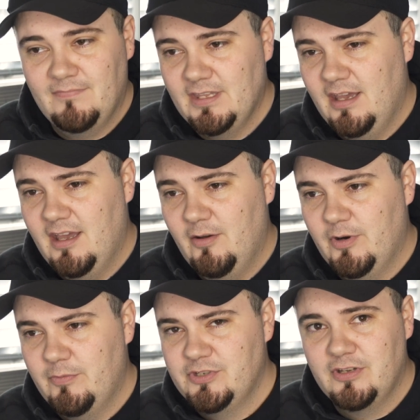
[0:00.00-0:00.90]

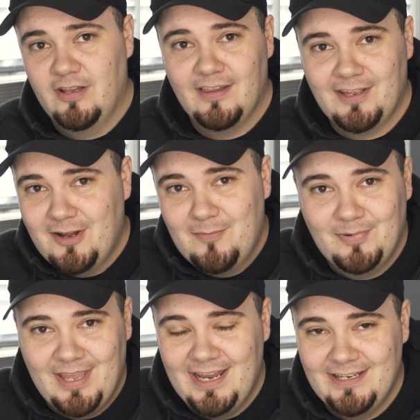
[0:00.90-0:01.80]
what would you call it? Like
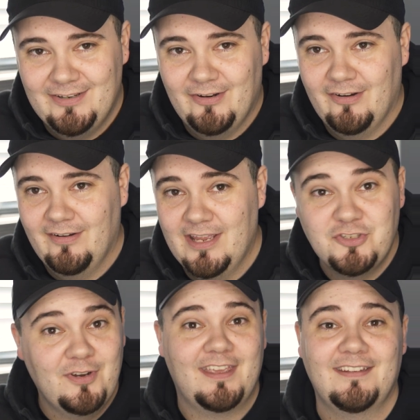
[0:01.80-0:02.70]
complicated or
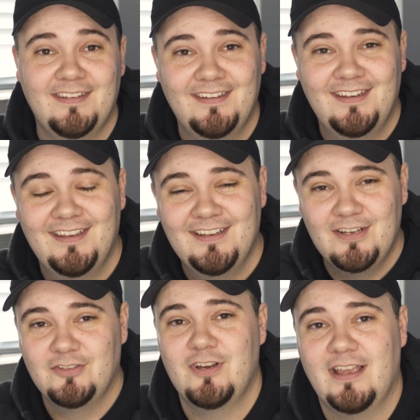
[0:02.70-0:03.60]
intricate
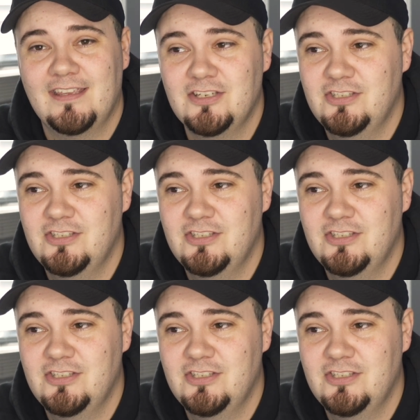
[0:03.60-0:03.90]
tracking